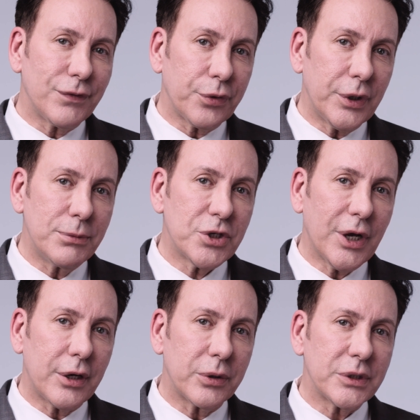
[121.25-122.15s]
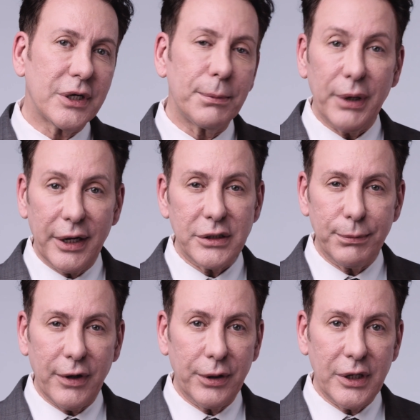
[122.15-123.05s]
of a cream shadow is that it blends
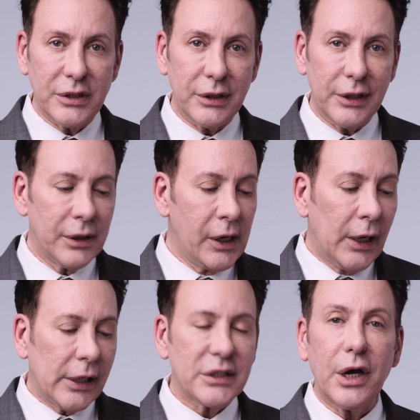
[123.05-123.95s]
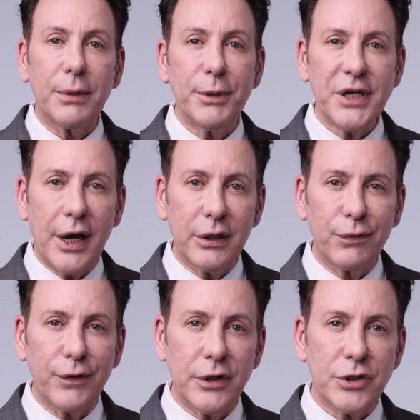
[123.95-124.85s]
very easily. It's got a
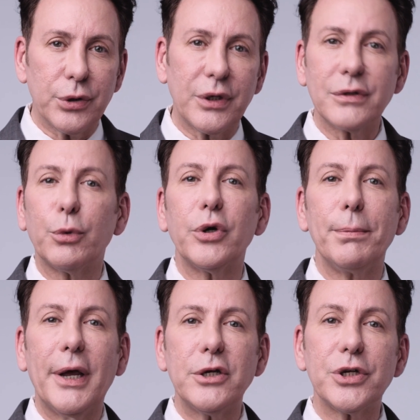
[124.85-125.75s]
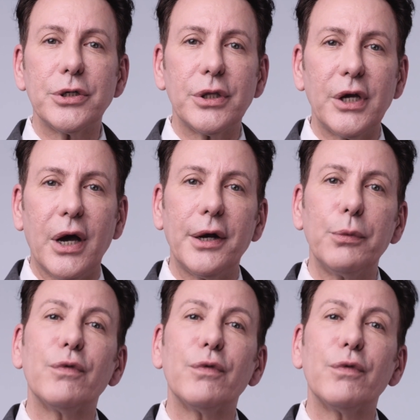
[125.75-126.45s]
metallic finish, so it gives more dimension to the eye and it